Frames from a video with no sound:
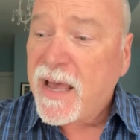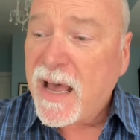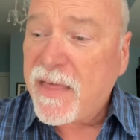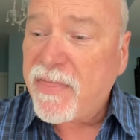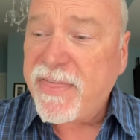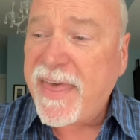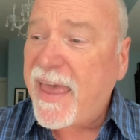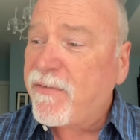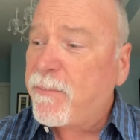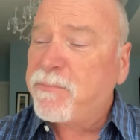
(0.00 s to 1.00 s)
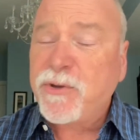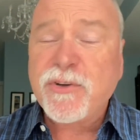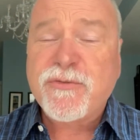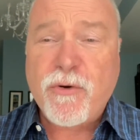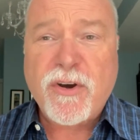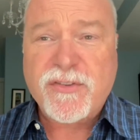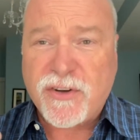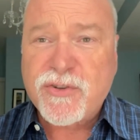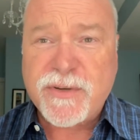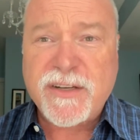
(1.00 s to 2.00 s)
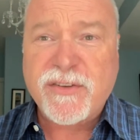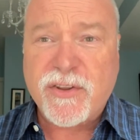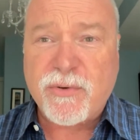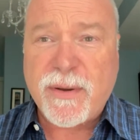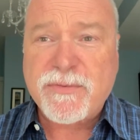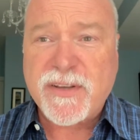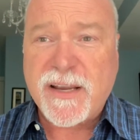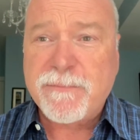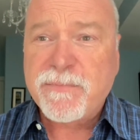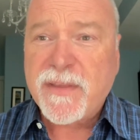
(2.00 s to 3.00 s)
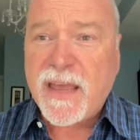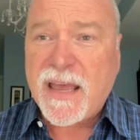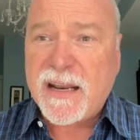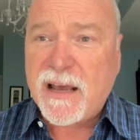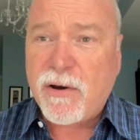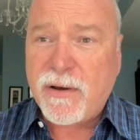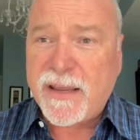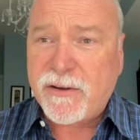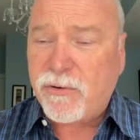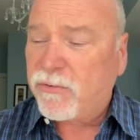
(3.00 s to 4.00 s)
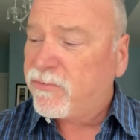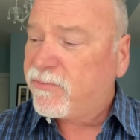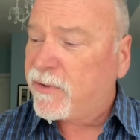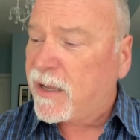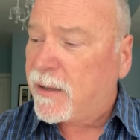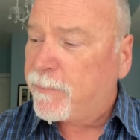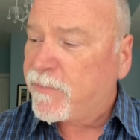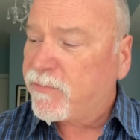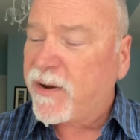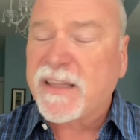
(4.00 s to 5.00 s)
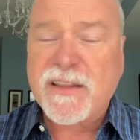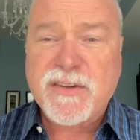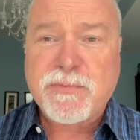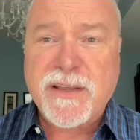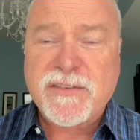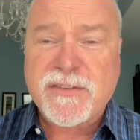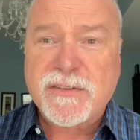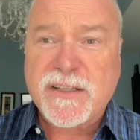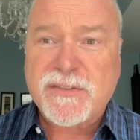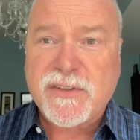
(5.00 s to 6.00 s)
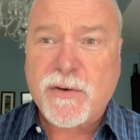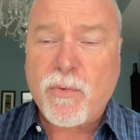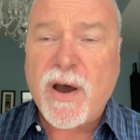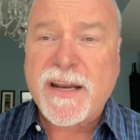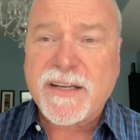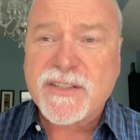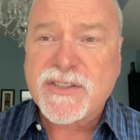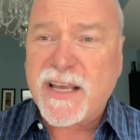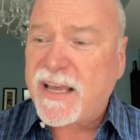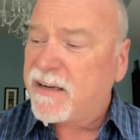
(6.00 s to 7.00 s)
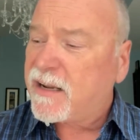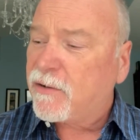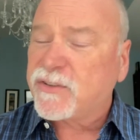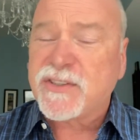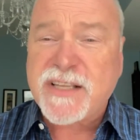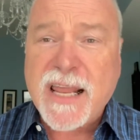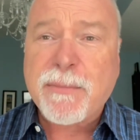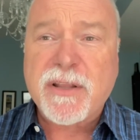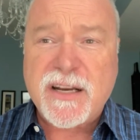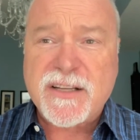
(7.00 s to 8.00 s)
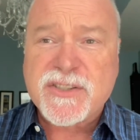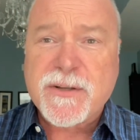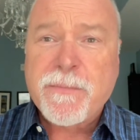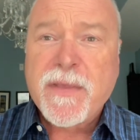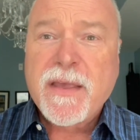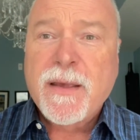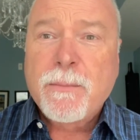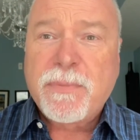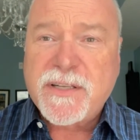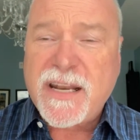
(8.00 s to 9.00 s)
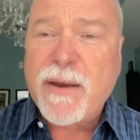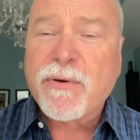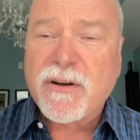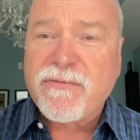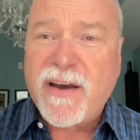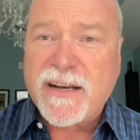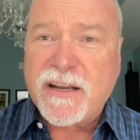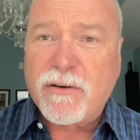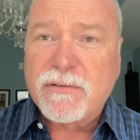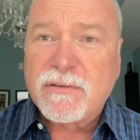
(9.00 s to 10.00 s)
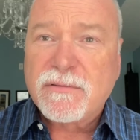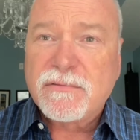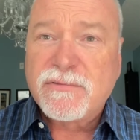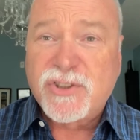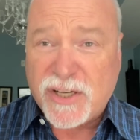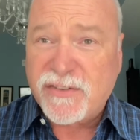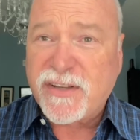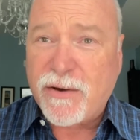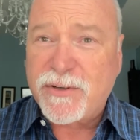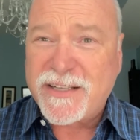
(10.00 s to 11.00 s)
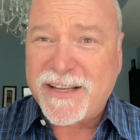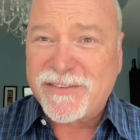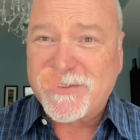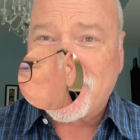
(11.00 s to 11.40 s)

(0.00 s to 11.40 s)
they have a huge focus on trees on their website and how eco-friendly this wine is, and how sustainable it is. But today we're going to find out just how it tastes.